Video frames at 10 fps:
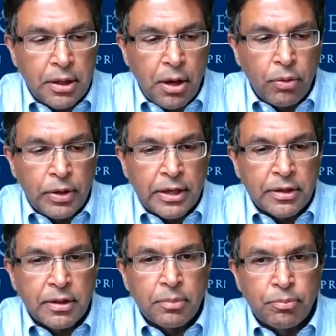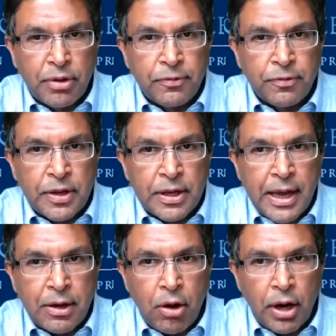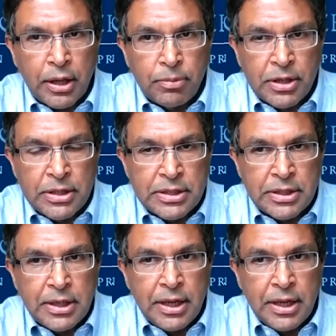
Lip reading: going into the briefing and argument